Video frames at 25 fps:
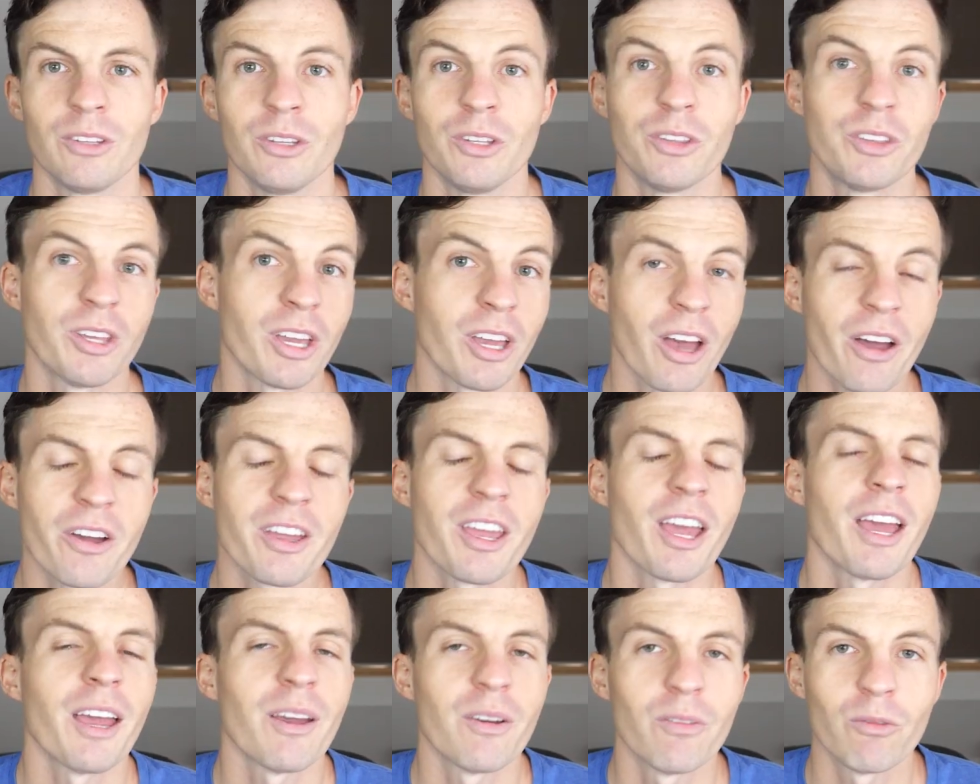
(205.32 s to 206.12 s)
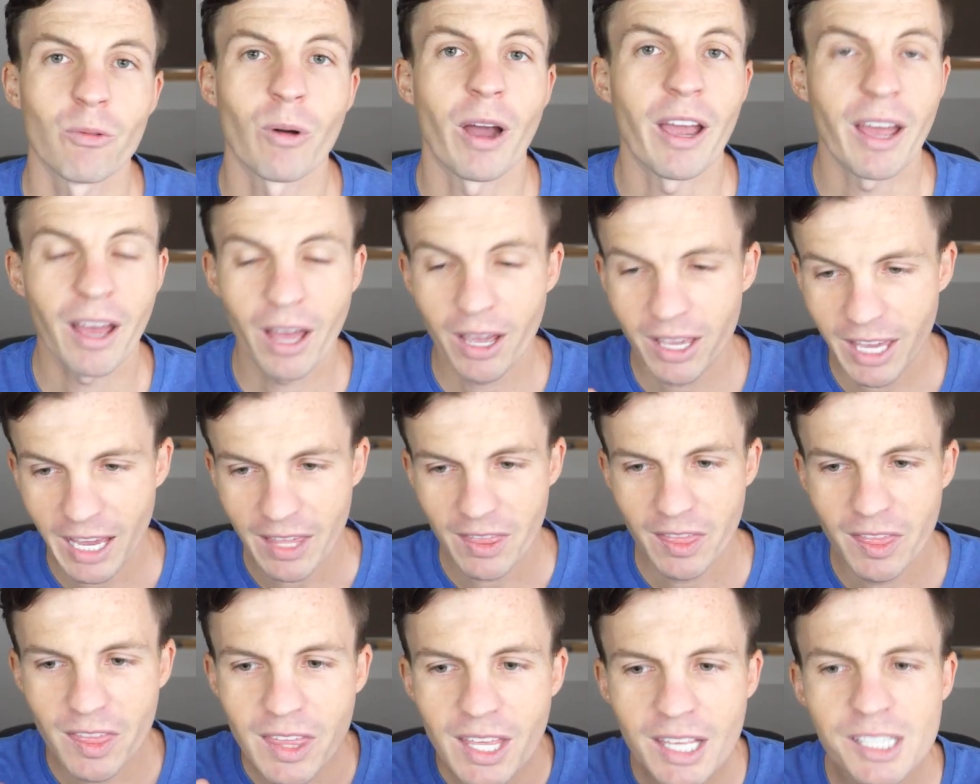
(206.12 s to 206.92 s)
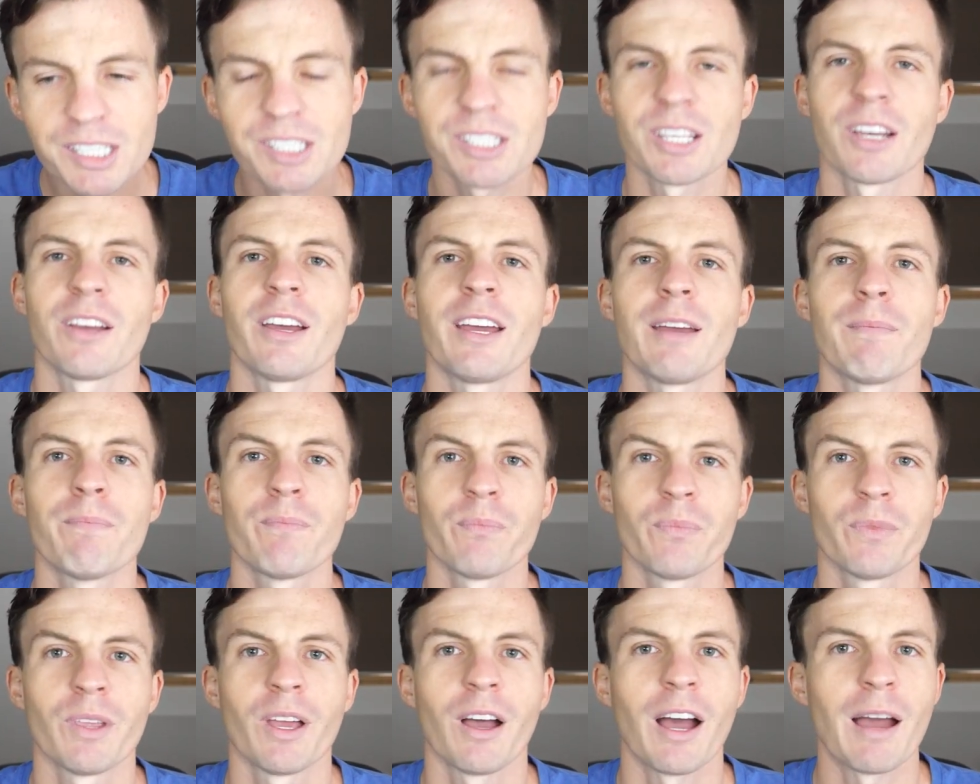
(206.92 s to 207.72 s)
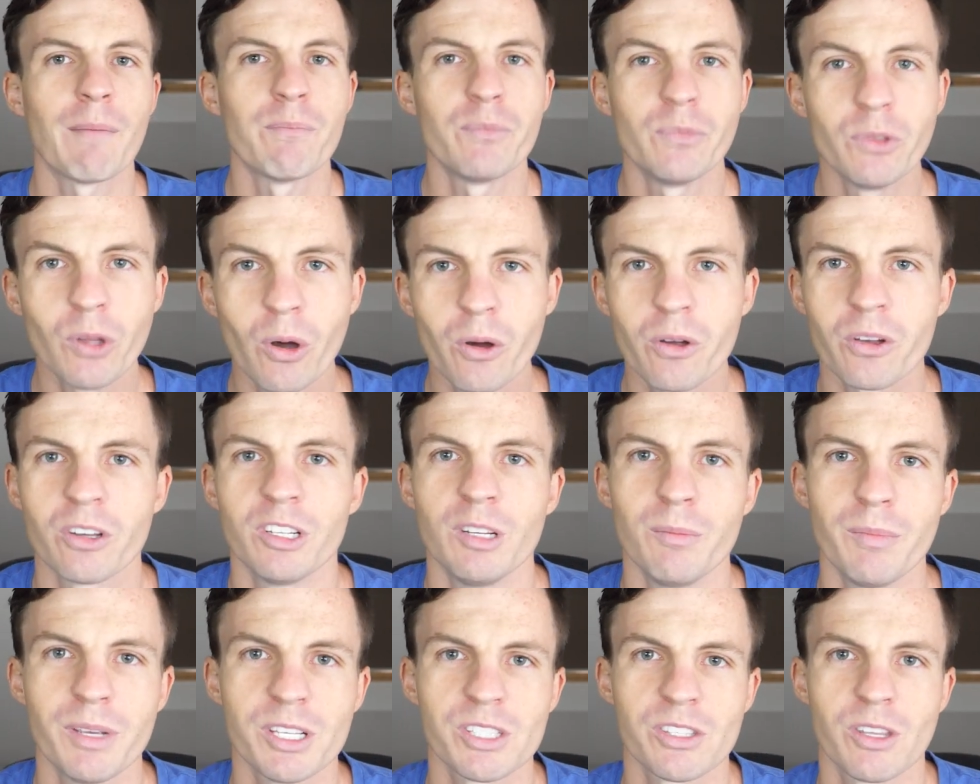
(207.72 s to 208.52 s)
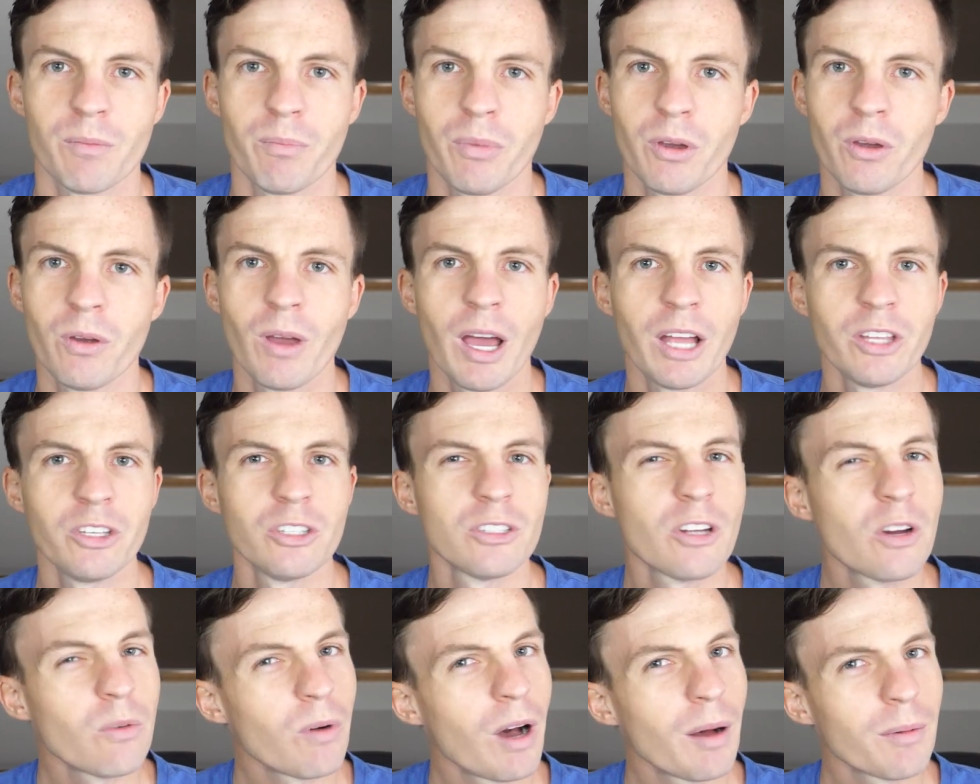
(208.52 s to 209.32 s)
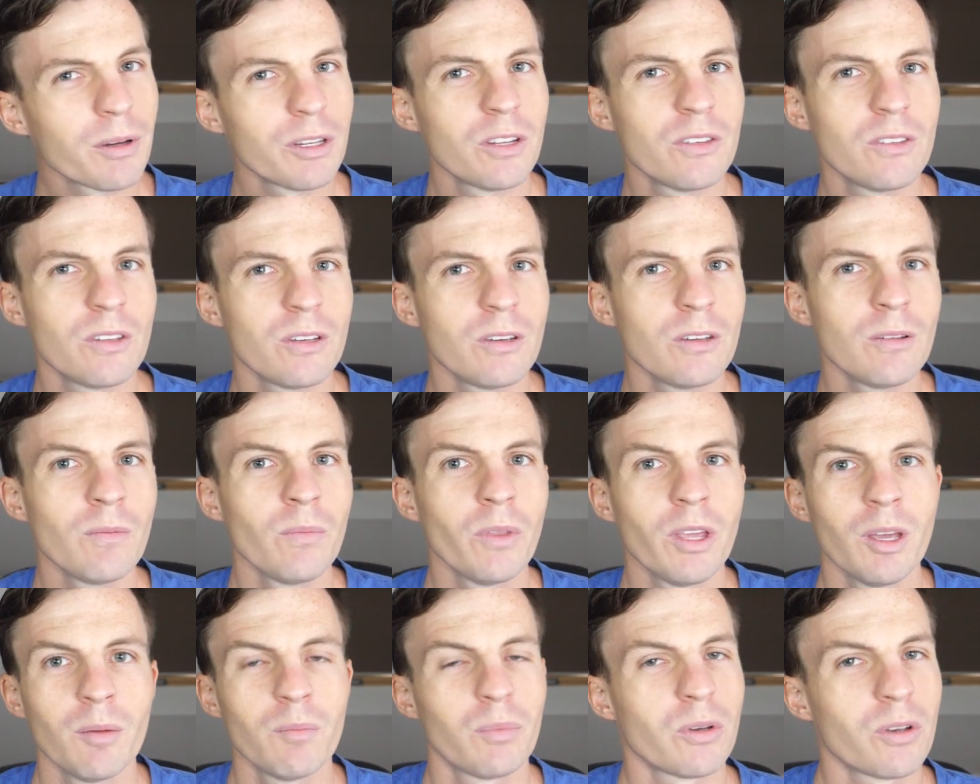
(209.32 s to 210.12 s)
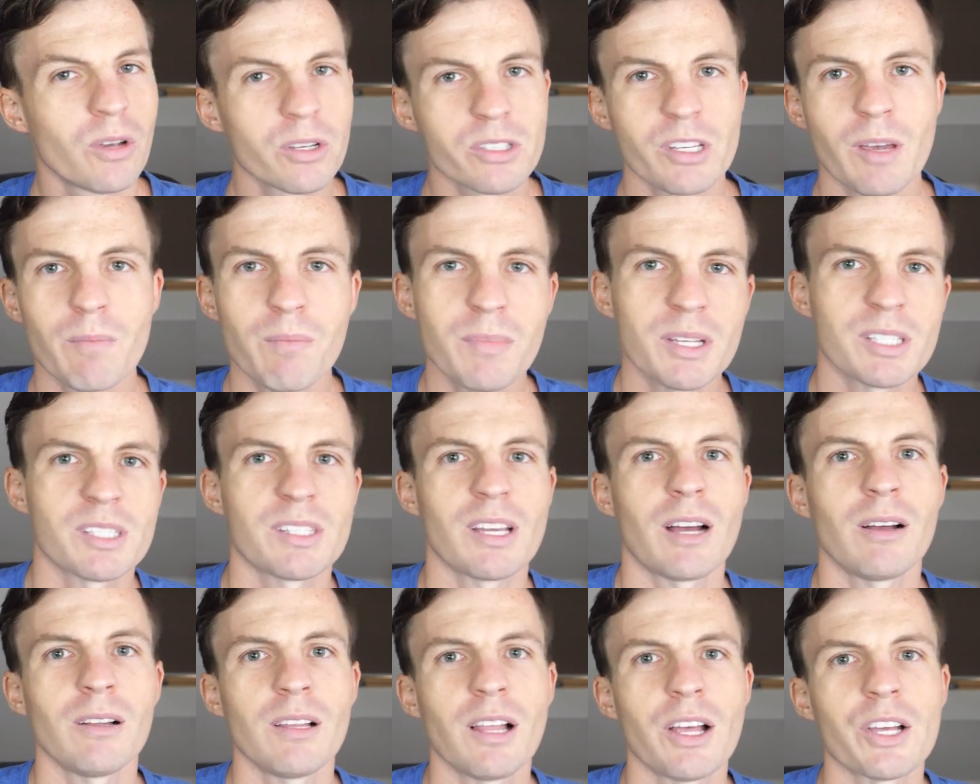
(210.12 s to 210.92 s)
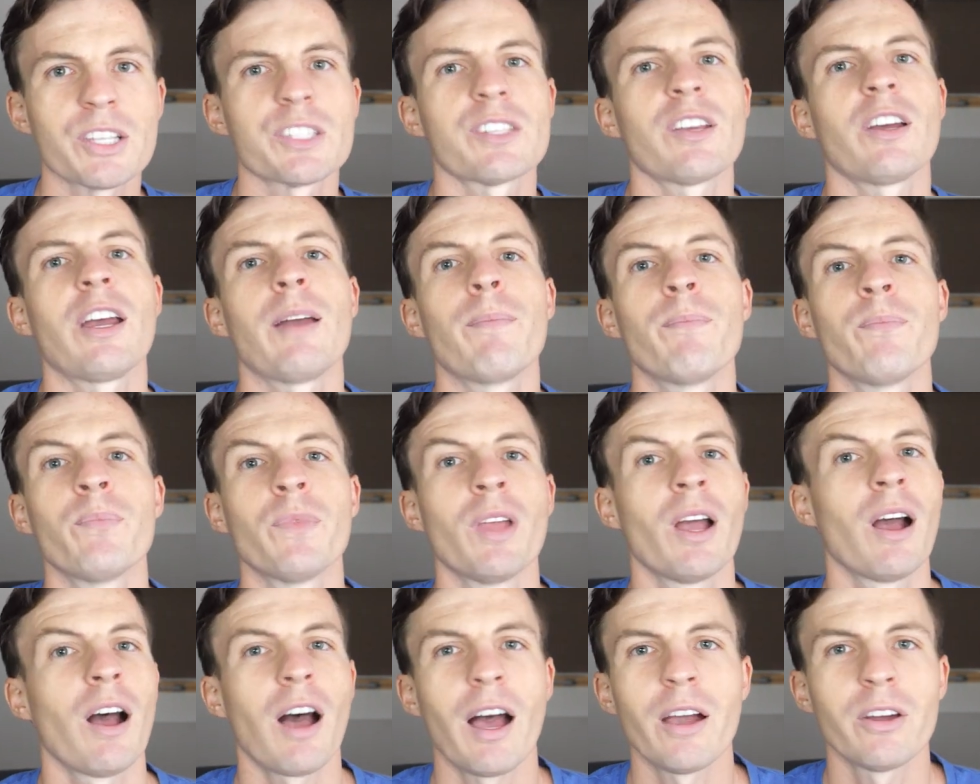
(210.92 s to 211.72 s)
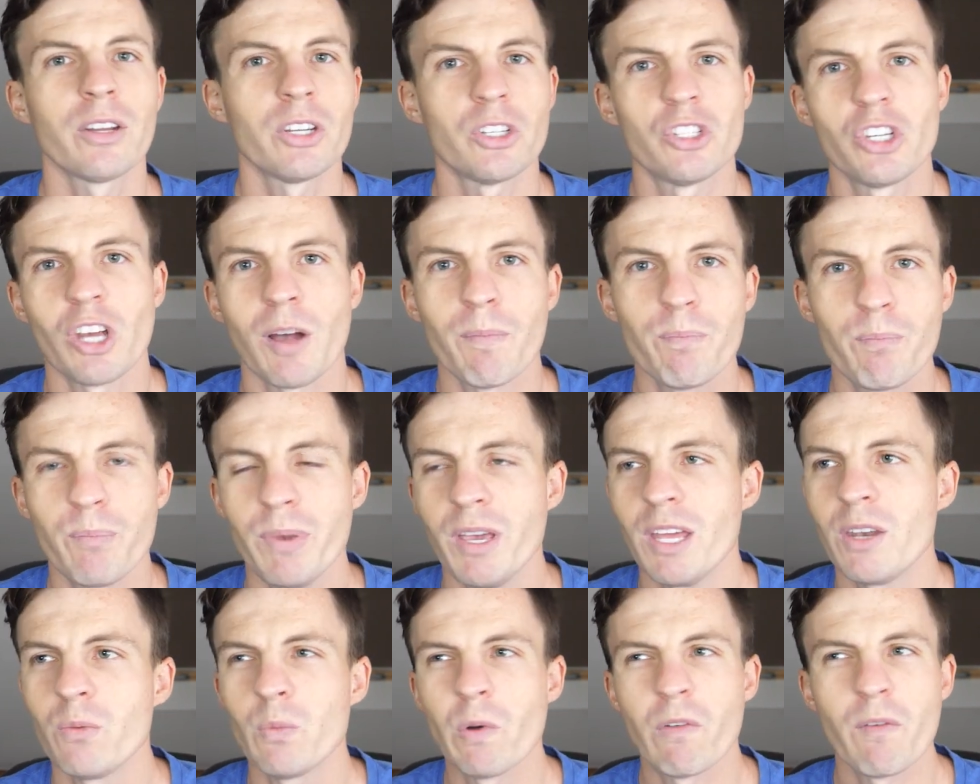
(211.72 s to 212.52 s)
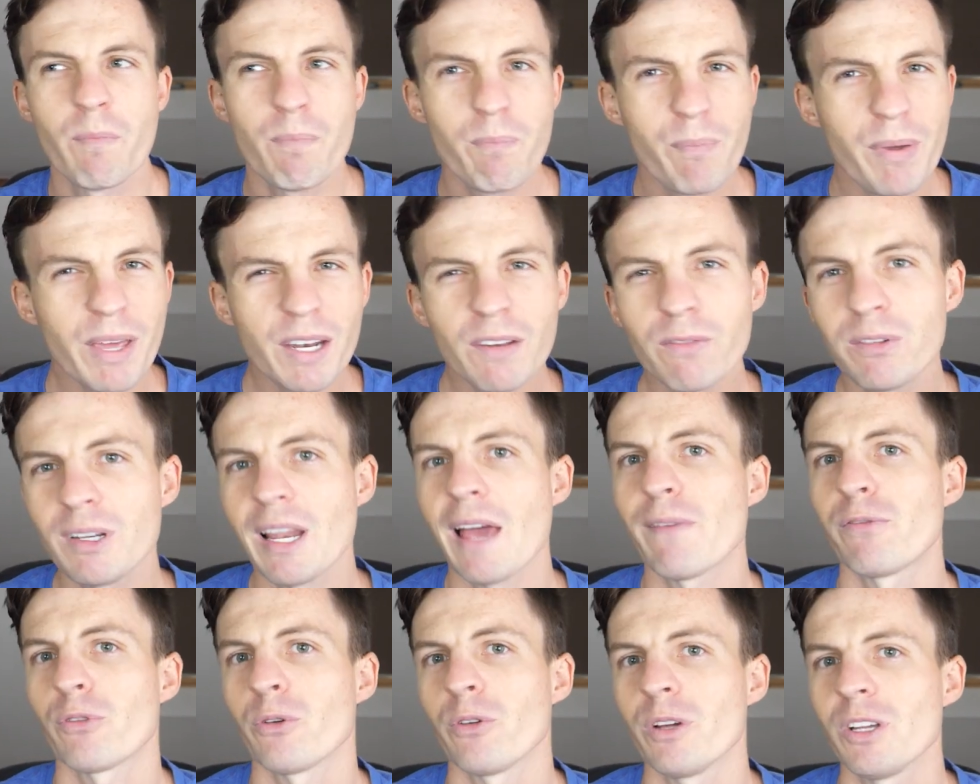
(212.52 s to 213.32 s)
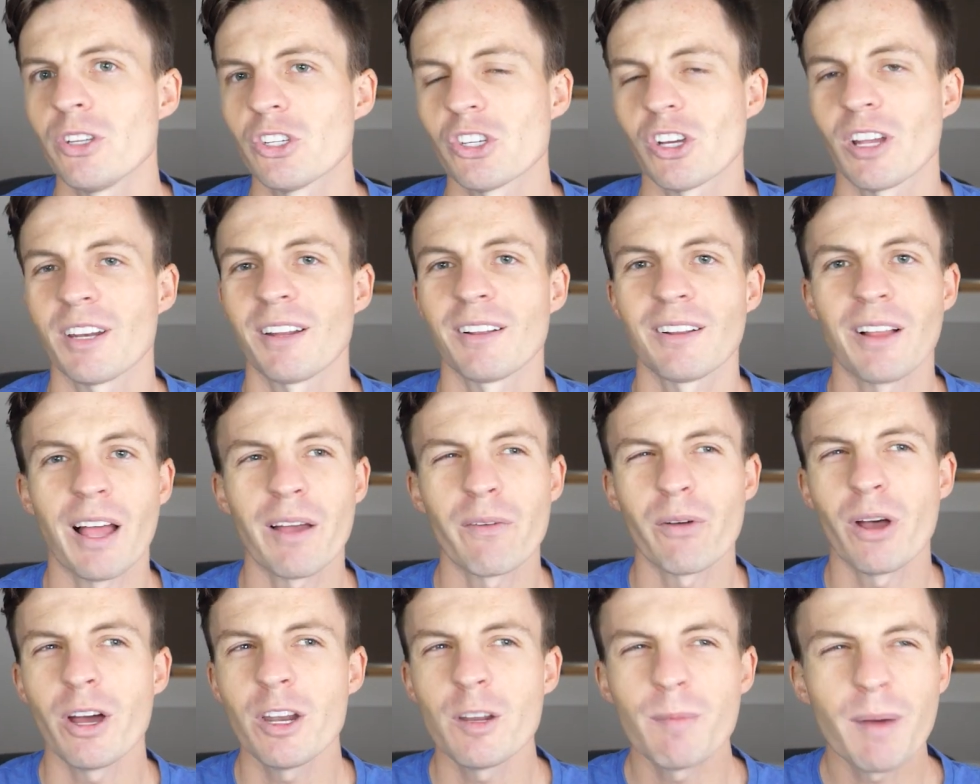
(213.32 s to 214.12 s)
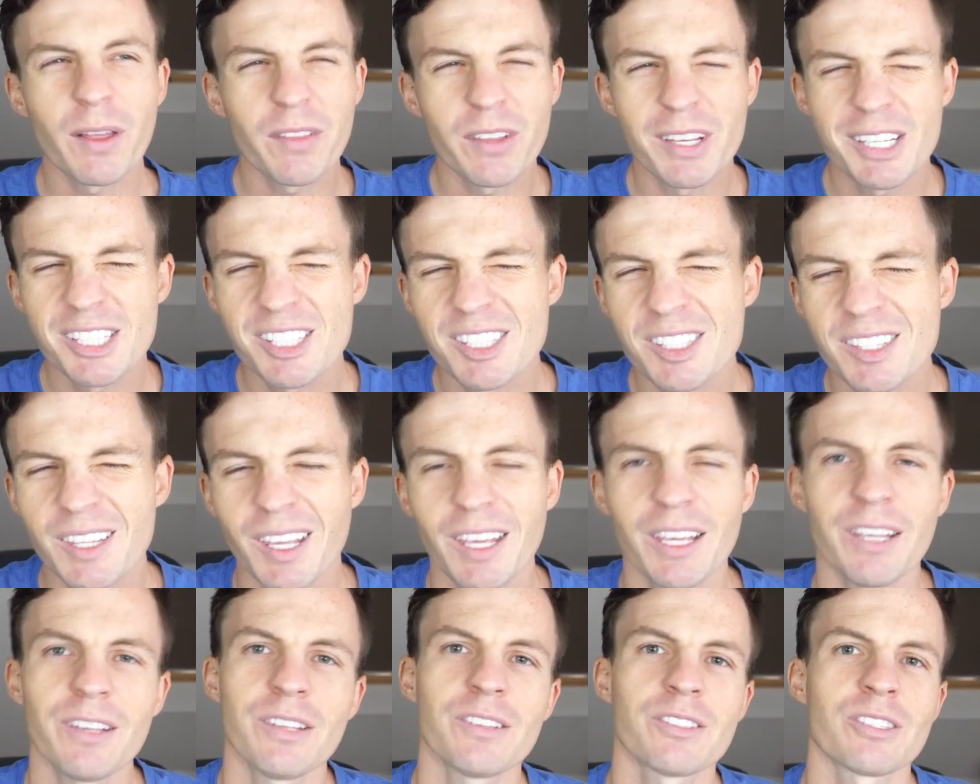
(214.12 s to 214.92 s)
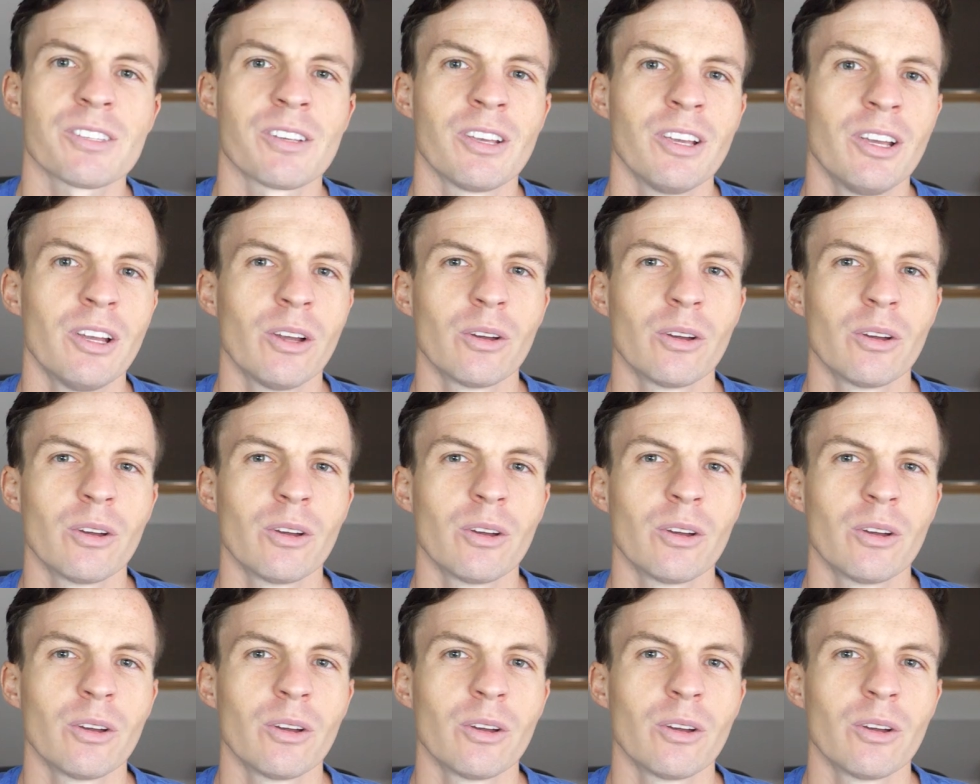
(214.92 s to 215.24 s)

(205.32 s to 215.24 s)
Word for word: you think, okay, right, okay, this time I'm not gonna miss the boat. And you know what I'm gonna do? Because I missed out last time, I'm gonna jump in with a bit of leverage. And I've heard about these things